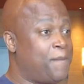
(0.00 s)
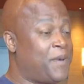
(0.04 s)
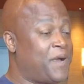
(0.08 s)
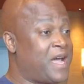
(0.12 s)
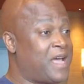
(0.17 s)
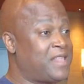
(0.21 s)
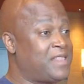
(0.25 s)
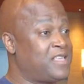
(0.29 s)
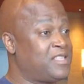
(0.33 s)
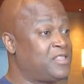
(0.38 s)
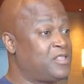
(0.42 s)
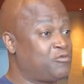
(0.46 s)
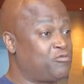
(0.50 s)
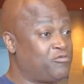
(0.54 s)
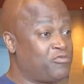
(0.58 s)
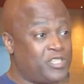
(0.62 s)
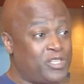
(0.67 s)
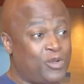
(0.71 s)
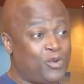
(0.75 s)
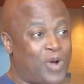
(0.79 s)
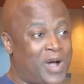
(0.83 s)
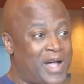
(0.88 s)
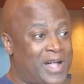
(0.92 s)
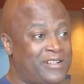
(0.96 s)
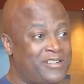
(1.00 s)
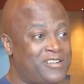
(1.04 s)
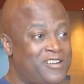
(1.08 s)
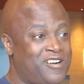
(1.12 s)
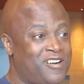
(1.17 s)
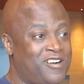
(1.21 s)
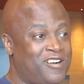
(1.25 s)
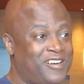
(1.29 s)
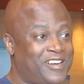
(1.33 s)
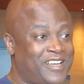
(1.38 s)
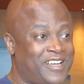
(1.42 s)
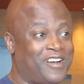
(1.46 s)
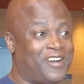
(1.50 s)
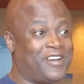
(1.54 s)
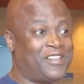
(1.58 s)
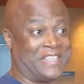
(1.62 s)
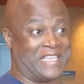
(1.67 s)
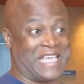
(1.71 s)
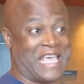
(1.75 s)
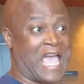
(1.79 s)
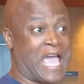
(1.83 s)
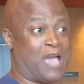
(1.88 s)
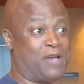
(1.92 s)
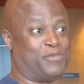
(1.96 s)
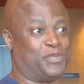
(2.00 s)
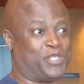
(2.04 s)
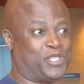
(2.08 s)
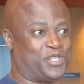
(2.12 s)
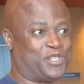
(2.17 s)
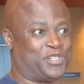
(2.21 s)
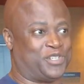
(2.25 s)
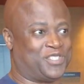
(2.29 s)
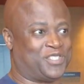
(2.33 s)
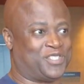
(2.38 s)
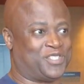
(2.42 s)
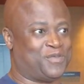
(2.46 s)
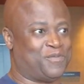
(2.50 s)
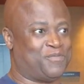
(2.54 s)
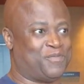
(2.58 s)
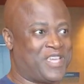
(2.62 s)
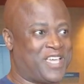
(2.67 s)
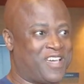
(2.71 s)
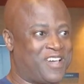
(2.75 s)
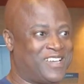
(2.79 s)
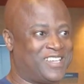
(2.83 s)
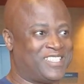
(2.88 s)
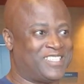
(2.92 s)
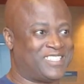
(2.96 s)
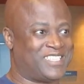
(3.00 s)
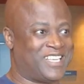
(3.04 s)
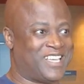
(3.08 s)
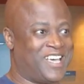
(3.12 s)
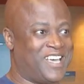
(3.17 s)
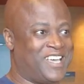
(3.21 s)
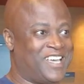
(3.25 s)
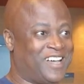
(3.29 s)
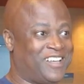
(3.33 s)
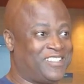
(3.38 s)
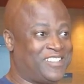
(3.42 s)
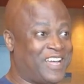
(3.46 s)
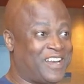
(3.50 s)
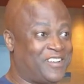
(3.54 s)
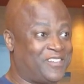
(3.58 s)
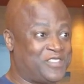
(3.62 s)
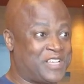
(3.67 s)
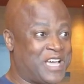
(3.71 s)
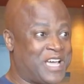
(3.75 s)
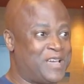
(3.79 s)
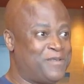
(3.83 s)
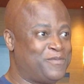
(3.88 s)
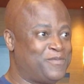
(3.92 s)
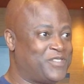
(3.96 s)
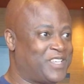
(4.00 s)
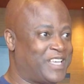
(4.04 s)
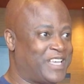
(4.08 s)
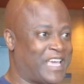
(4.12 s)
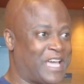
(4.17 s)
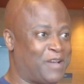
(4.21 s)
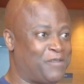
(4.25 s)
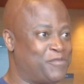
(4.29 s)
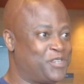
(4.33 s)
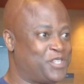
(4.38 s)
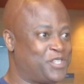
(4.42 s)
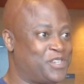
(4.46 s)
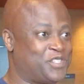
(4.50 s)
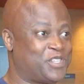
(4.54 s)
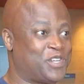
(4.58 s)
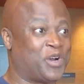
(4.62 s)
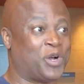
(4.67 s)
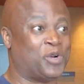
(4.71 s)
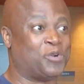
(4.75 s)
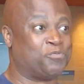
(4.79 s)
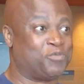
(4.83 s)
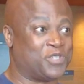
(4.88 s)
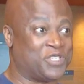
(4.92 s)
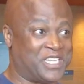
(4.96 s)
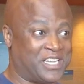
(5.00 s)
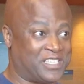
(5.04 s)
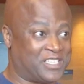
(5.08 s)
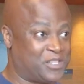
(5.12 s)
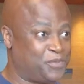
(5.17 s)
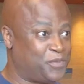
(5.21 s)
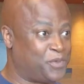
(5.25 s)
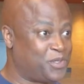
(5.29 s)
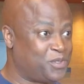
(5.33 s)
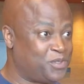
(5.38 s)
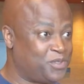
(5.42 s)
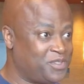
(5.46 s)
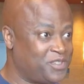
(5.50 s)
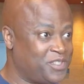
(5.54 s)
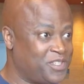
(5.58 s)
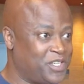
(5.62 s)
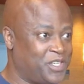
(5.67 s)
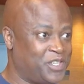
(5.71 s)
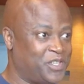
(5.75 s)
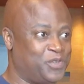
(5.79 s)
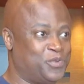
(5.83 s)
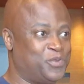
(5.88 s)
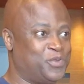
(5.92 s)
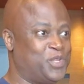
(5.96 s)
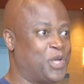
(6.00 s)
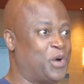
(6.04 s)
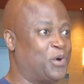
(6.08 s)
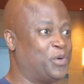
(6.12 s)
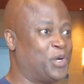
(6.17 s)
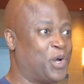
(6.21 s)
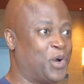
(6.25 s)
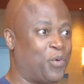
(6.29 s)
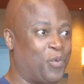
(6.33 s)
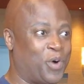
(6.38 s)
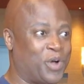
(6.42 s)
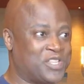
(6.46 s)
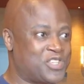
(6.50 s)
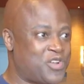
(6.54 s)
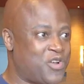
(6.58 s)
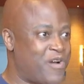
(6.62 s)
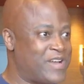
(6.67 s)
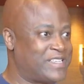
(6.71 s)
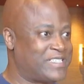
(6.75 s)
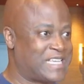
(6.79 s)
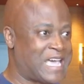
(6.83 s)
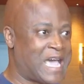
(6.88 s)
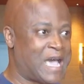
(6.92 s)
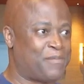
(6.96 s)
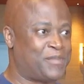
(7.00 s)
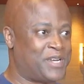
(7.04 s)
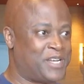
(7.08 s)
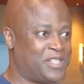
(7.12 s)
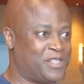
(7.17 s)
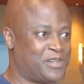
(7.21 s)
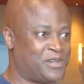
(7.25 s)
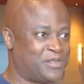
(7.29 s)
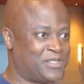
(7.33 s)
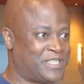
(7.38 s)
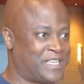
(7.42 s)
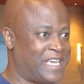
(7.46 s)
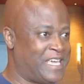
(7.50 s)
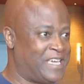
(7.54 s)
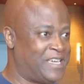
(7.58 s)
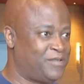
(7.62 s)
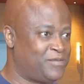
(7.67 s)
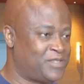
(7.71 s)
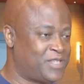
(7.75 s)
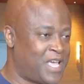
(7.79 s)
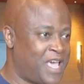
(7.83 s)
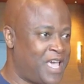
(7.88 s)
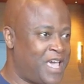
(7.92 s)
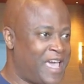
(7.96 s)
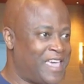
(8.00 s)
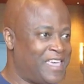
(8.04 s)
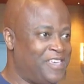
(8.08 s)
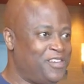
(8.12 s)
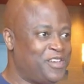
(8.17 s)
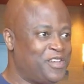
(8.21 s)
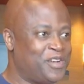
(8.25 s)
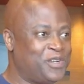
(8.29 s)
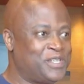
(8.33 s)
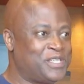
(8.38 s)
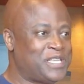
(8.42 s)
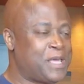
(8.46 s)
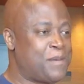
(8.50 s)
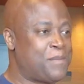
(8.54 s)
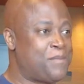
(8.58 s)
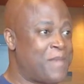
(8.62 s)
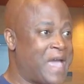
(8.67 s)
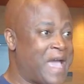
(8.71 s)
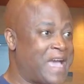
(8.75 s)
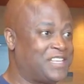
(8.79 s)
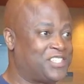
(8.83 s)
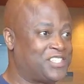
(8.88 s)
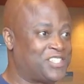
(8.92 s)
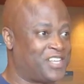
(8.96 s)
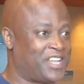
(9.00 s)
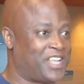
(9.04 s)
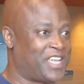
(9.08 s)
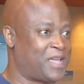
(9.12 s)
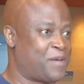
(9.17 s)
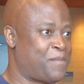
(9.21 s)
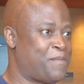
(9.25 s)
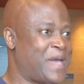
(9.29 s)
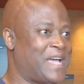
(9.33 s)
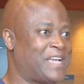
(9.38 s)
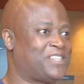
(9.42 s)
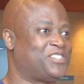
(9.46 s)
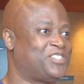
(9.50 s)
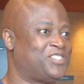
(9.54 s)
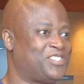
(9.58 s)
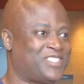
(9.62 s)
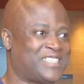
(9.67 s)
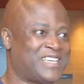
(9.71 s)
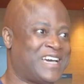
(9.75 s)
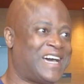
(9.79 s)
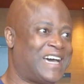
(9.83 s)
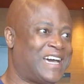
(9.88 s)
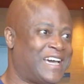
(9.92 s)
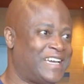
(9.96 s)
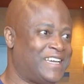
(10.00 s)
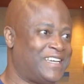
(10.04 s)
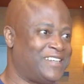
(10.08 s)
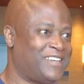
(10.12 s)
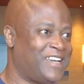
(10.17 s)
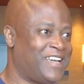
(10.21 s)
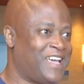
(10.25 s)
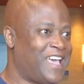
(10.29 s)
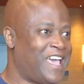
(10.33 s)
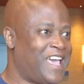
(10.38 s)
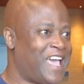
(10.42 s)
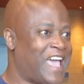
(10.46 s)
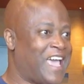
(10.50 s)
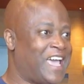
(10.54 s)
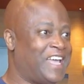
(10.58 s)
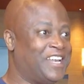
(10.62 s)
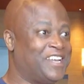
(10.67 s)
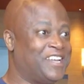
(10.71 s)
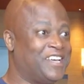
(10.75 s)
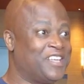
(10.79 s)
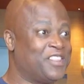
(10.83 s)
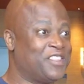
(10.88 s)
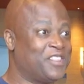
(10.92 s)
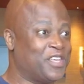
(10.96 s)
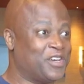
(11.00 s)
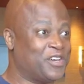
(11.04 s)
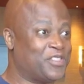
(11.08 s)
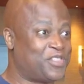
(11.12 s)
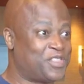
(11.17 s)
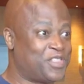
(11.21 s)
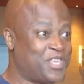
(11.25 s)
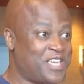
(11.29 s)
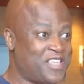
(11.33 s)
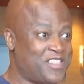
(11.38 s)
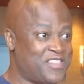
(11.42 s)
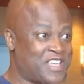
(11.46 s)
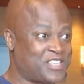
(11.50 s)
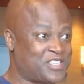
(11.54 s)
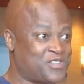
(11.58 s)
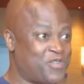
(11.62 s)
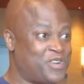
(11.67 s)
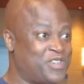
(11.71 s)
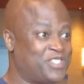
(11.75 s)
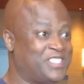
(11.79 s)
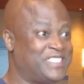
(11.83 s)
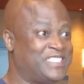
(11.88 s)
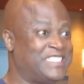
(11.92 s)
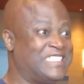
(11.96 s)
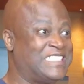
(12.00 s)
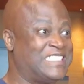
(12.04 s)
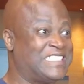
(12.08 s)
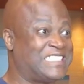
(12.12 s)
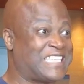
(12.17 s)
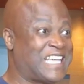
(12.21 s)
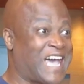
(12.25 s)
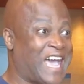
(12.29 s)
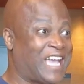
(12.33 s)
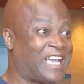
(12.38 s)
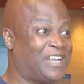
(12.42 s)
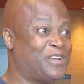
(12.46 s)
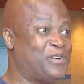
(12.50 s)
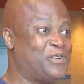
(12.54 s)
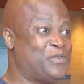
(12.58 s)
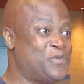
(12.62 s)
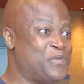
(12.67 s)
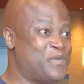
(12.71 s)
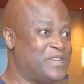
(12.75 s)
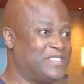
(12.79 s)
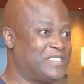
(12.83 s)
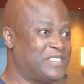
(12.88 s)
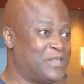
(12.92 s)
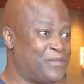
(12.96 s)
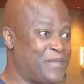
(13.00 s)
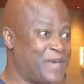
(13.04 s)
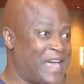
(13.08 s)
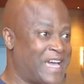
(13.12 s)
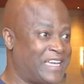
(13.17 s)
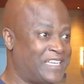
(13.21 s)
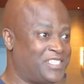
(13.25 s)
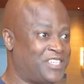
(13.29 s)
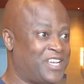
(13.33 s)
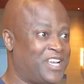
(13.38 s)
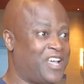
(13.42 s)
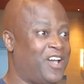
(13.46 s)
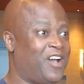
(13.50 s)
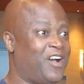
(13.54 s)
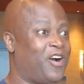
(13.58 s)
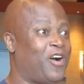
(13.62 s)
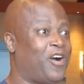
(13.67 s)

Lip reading: but I think the real wild card are the amateurs, because a lot of times amateurs are unpredictable. You don't know what's going to happen in those games, and you can only imagine like a match is tied, and the thing that's going to decide who wins the match